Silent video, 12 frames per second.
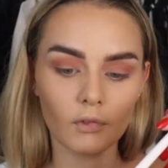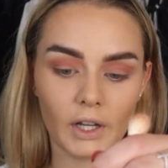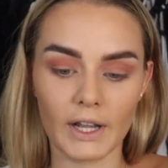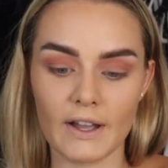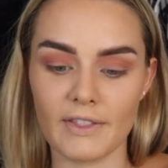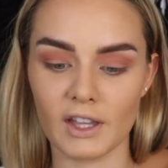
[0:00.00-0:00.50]

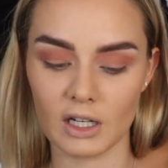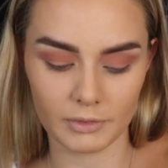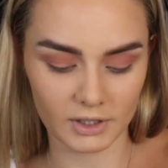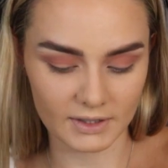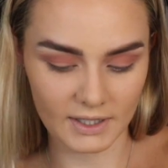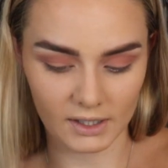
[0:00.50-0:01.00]
Okay, and then I'm
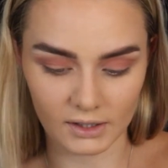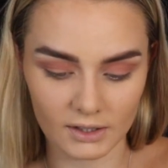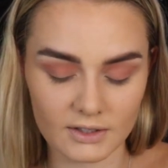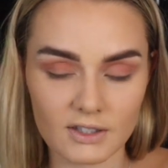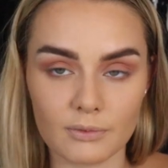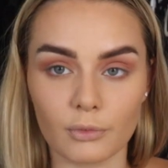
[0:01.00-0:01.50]
gonna take
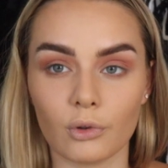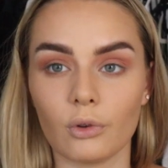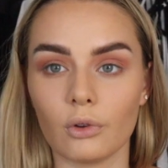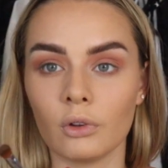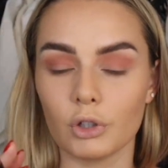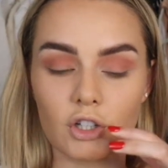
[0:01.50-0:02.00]
that
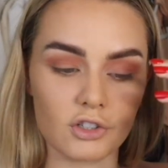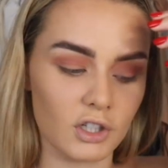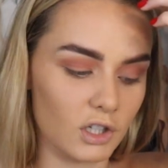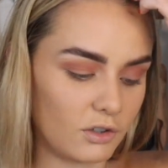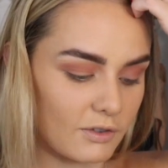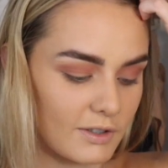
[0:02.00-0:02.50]
small brush
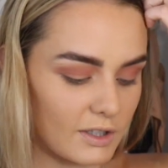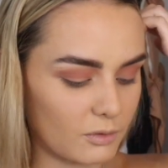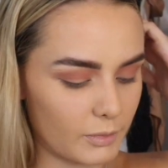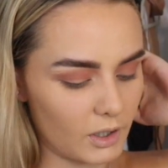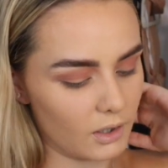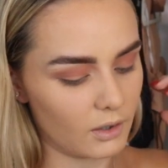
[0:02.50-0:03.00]
that I used under
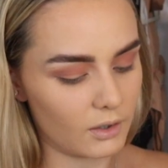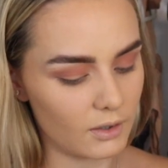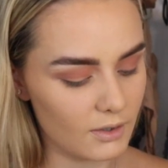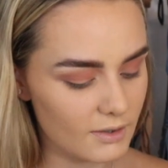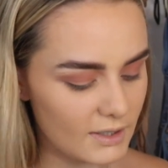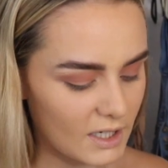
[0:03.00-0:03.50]
my
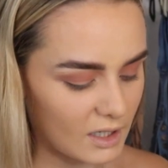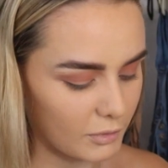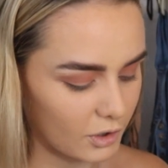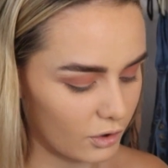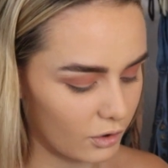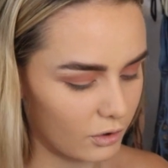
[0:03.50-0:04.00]
eyes, and I'm
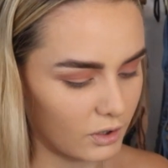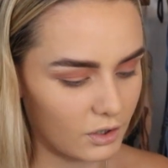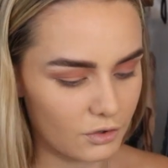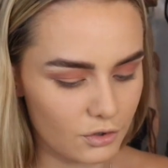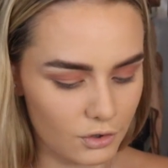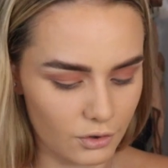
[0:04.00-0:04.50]
gonna go
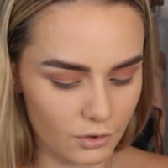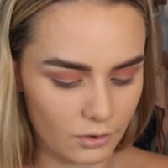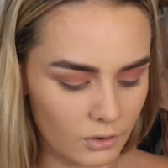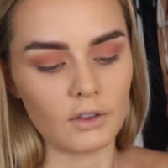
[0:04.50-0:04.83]
into